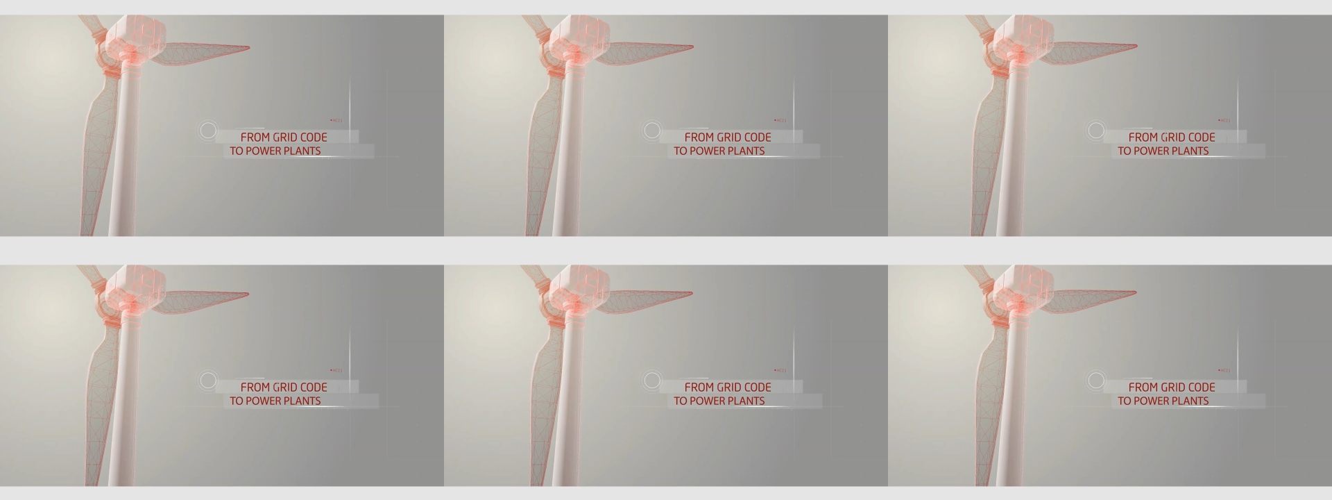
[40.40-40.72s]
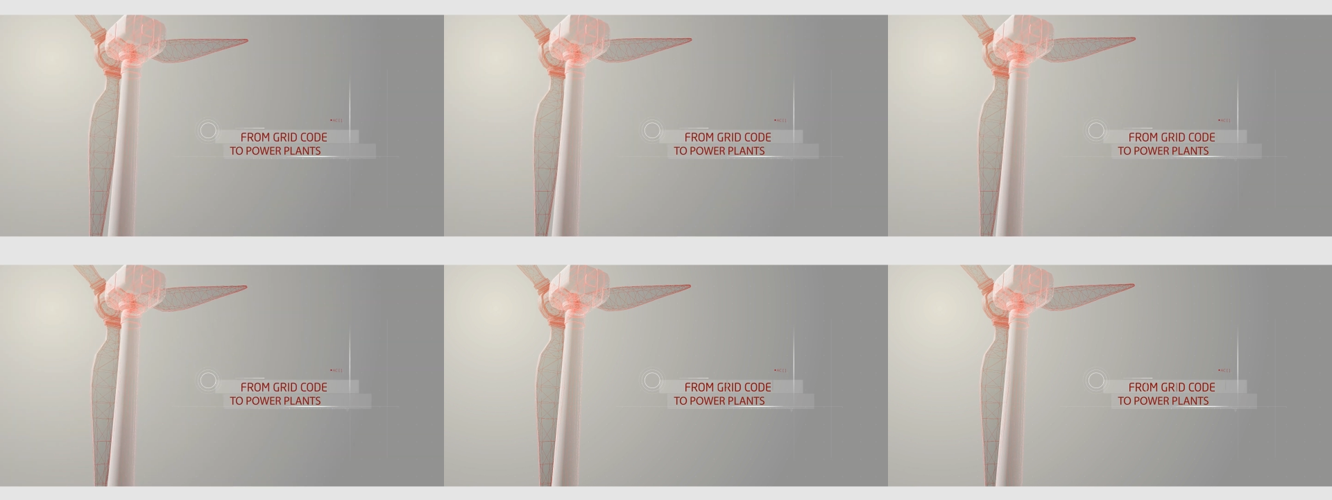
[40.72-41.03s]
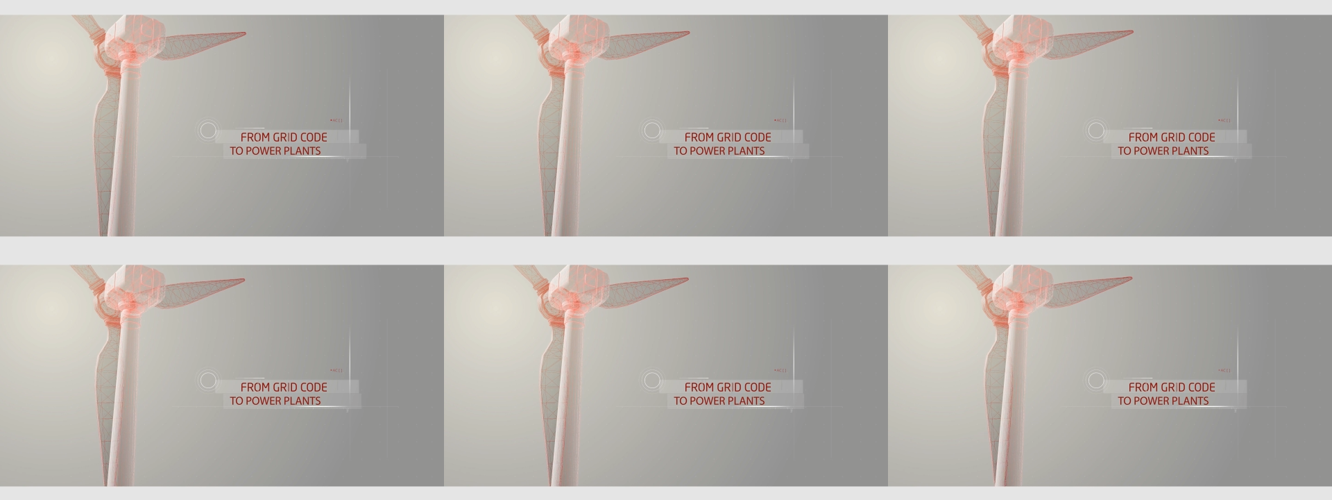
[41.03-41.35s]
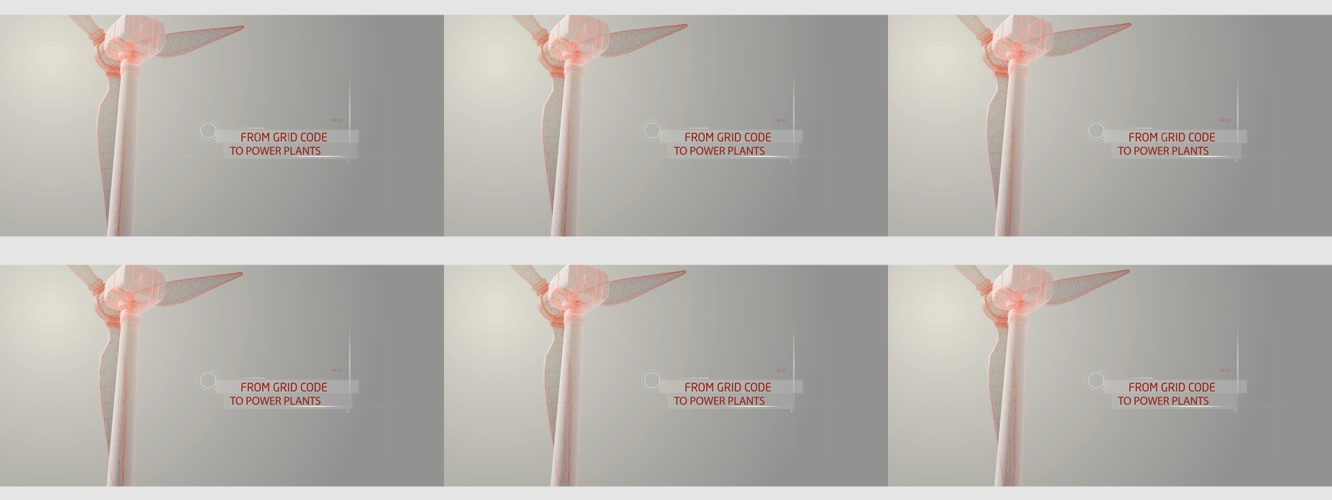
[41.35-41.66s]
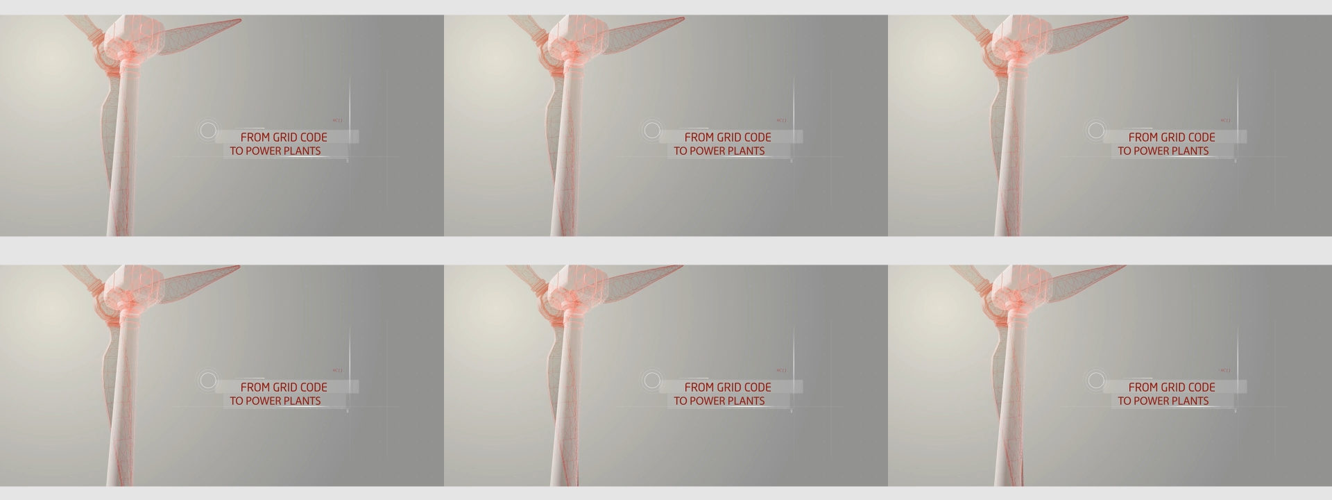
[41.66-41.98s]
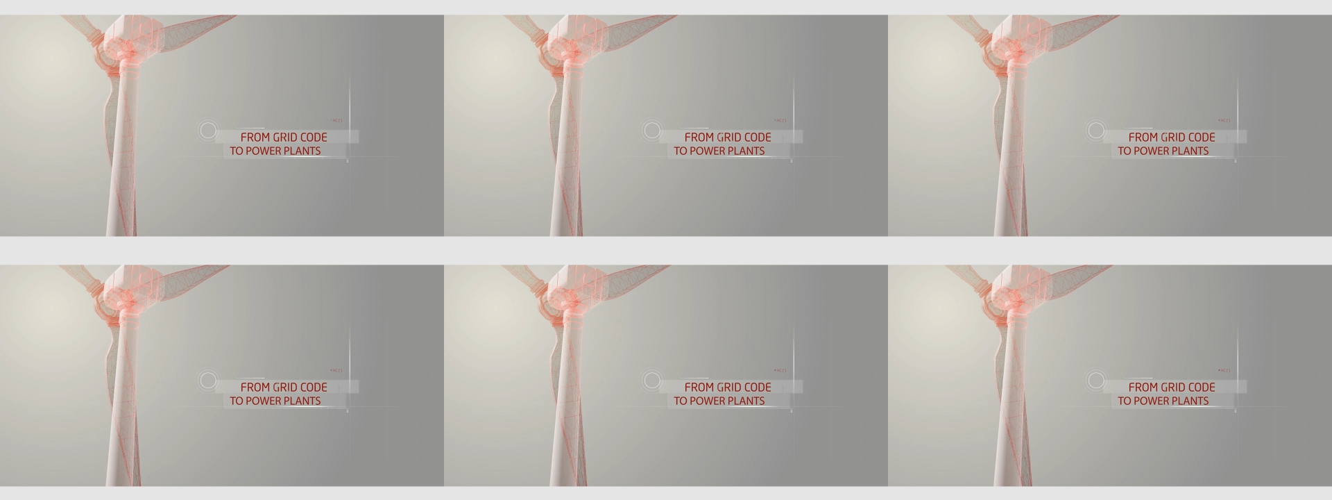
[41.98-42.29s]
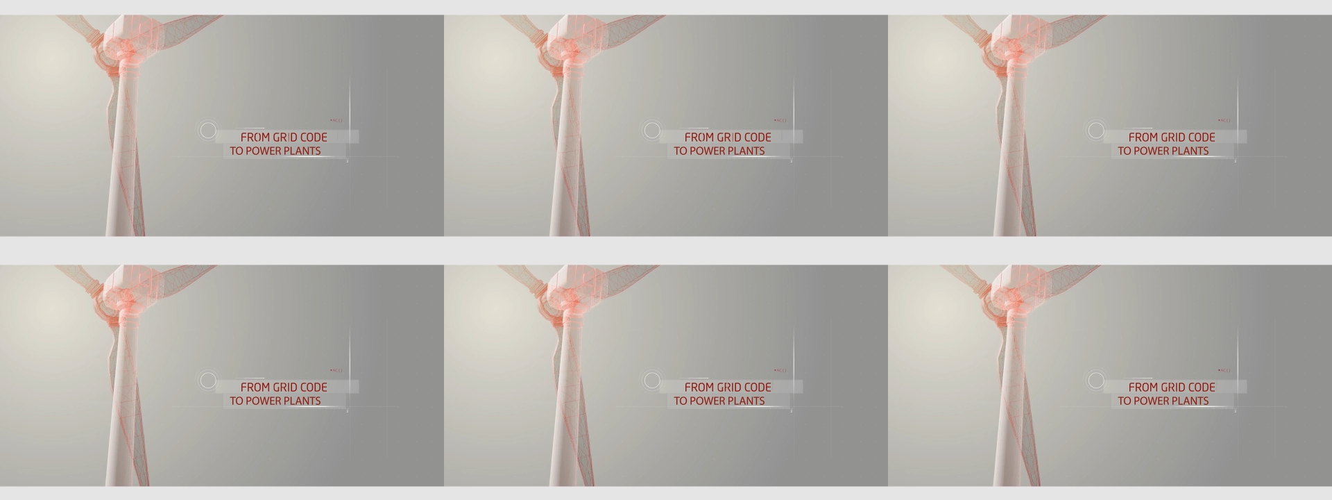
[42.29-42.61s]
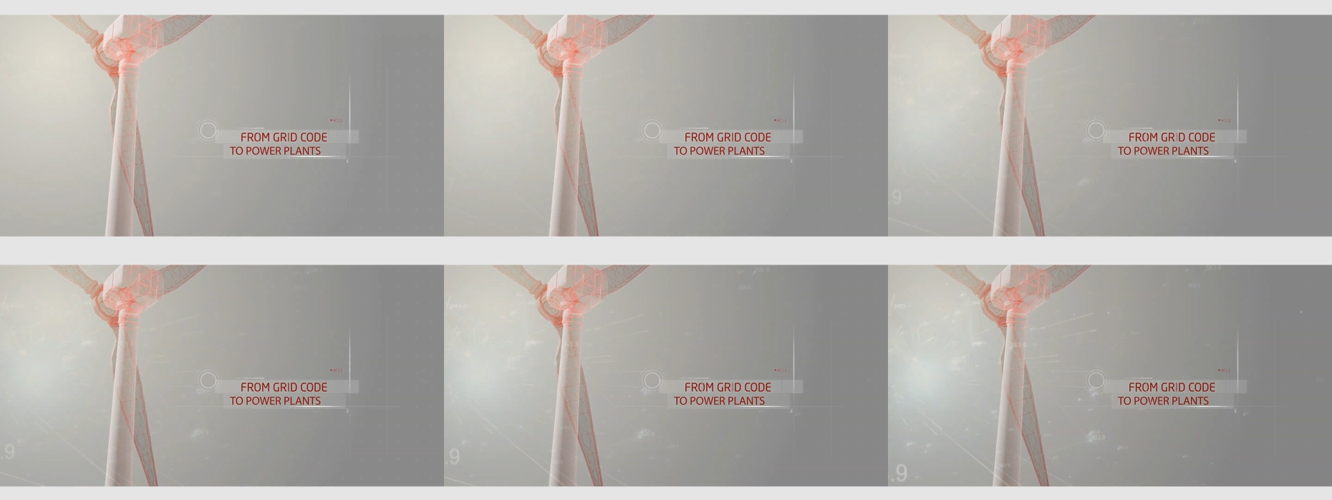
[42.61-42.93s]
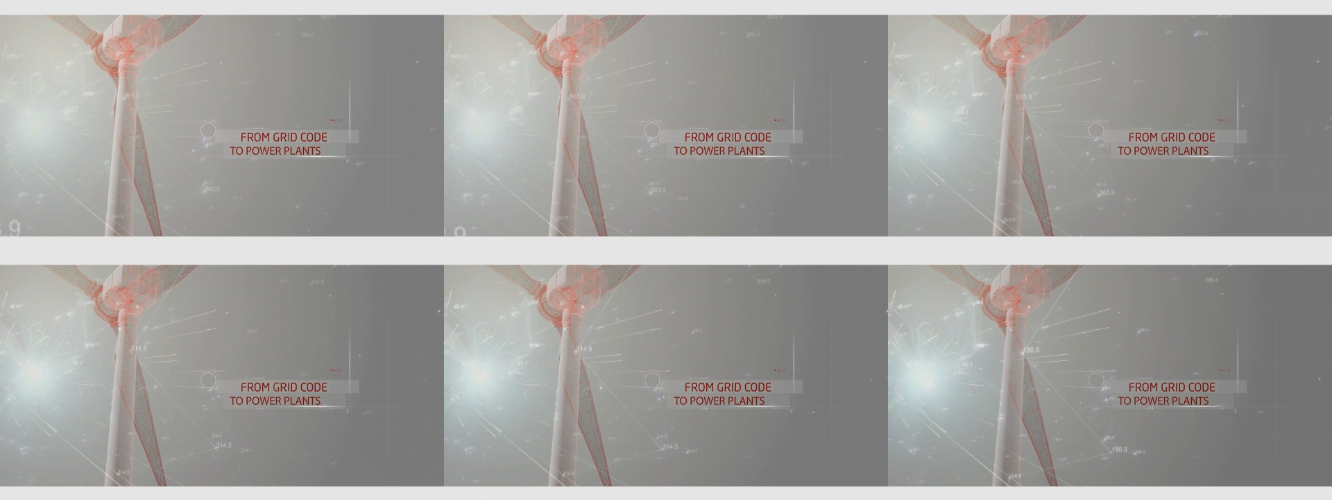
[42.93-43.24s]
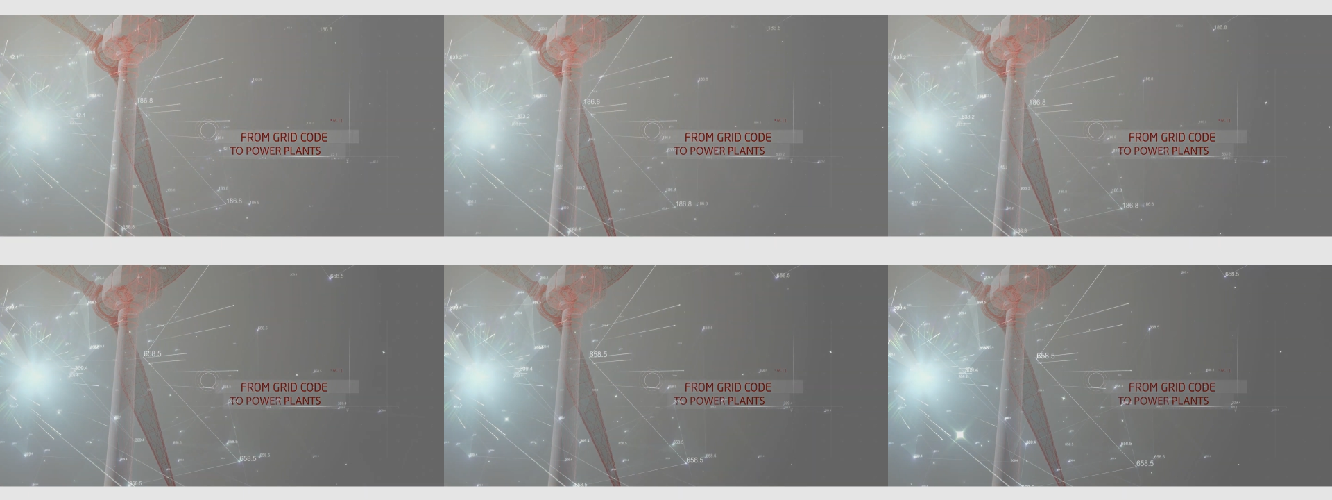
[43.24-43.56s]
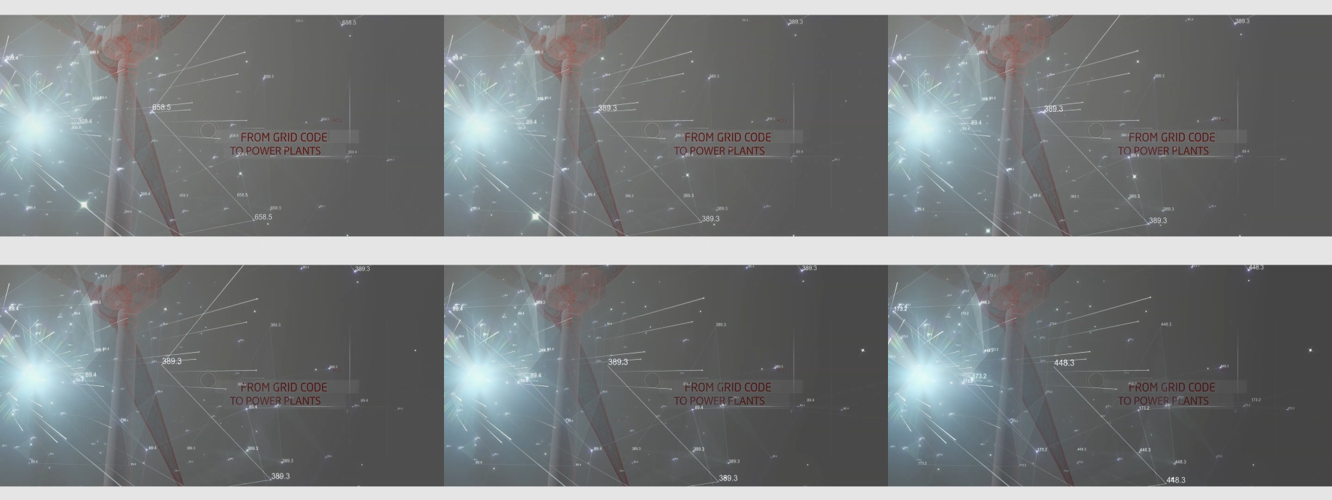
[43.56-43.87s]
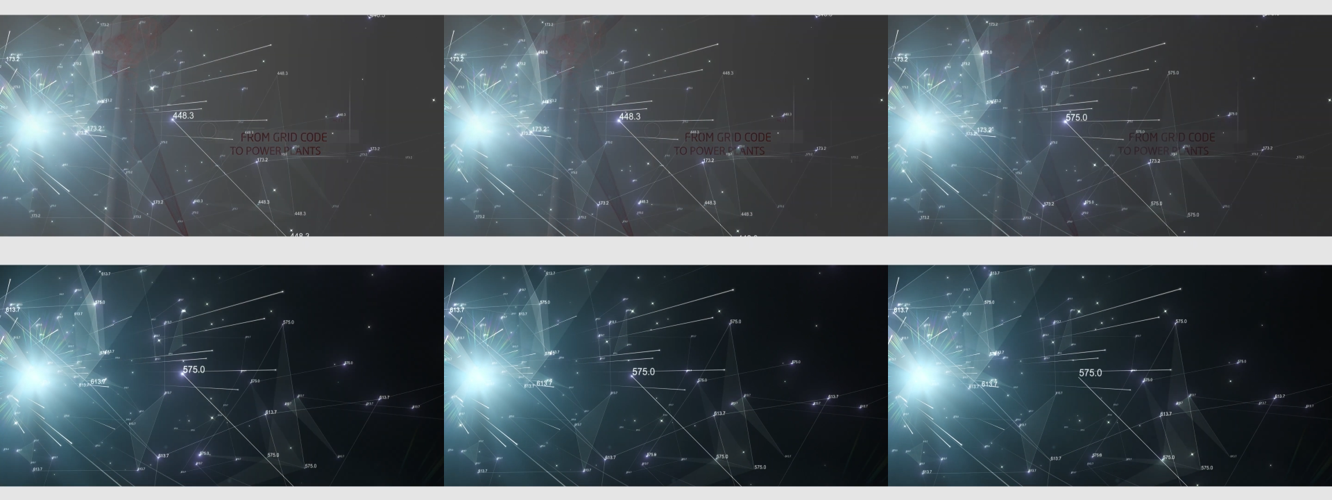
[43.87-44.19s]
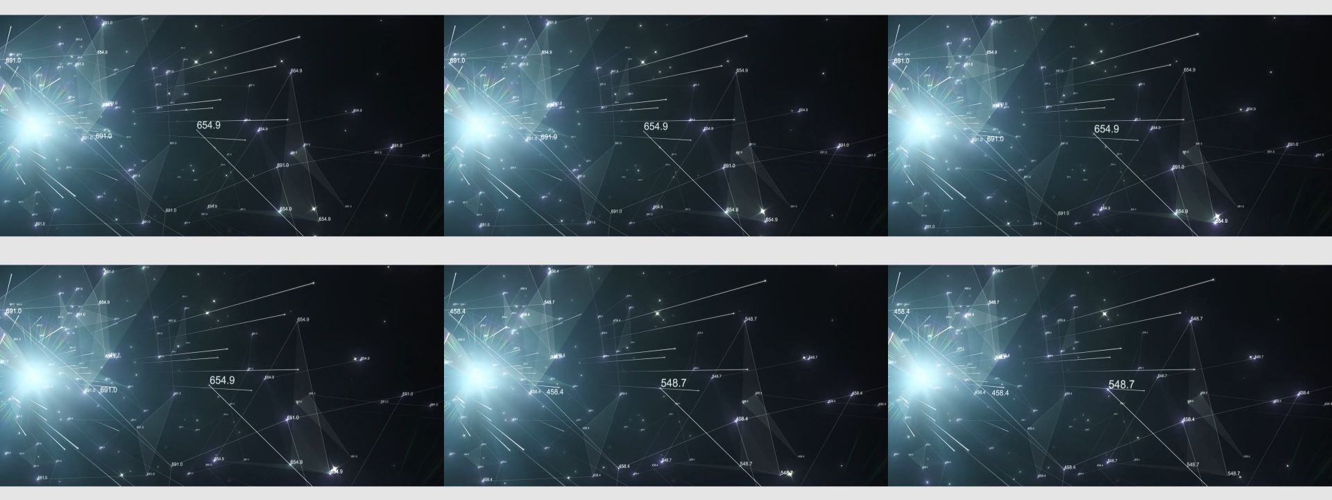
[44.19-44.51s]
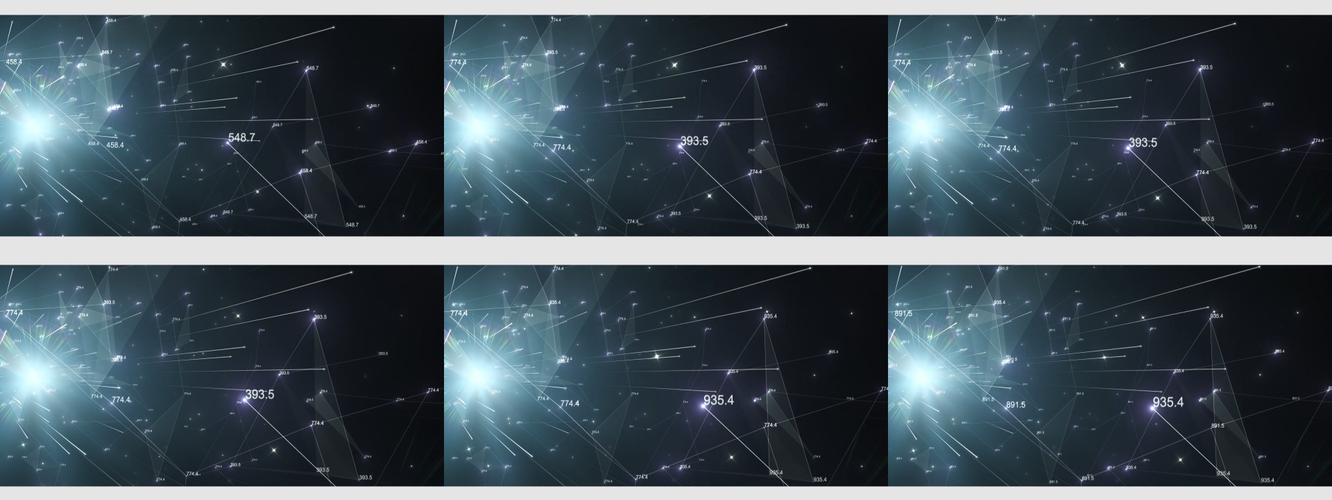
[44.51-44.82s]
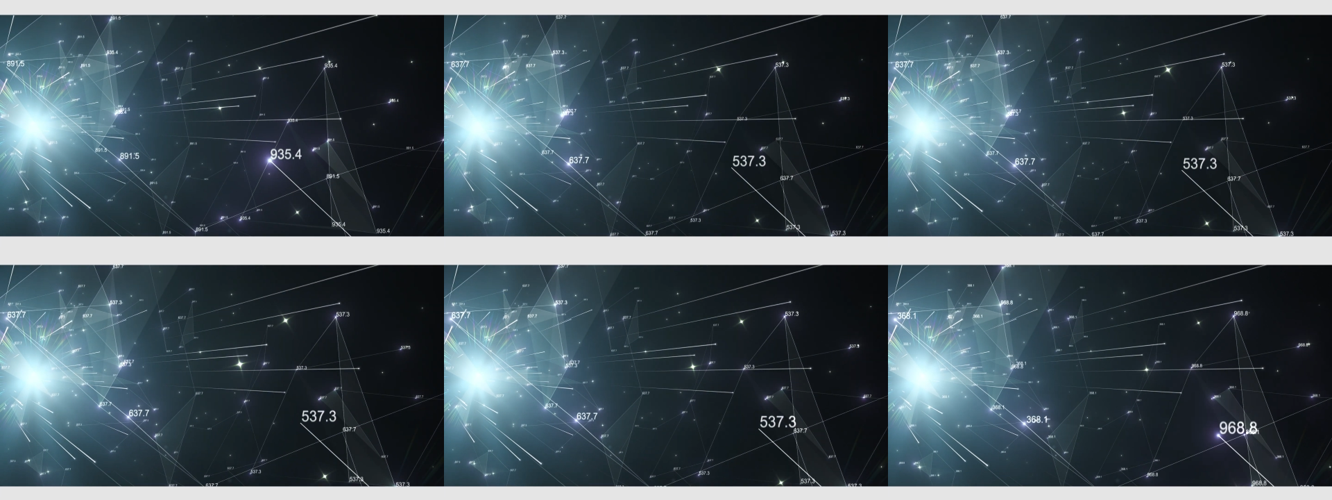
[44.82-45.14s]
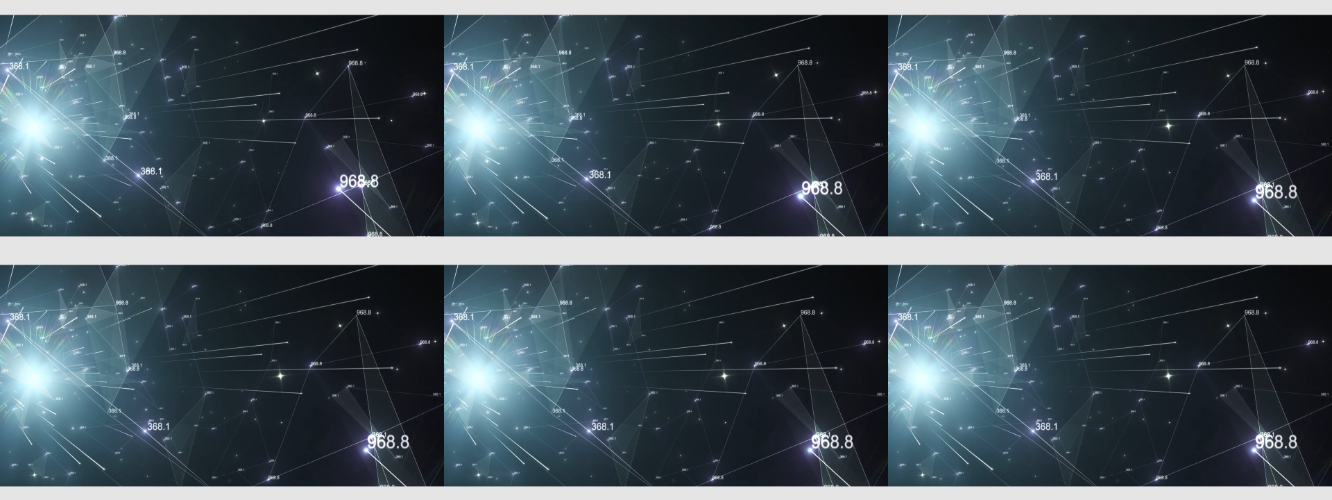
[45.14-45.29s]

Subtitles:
[unreadable: no face in view]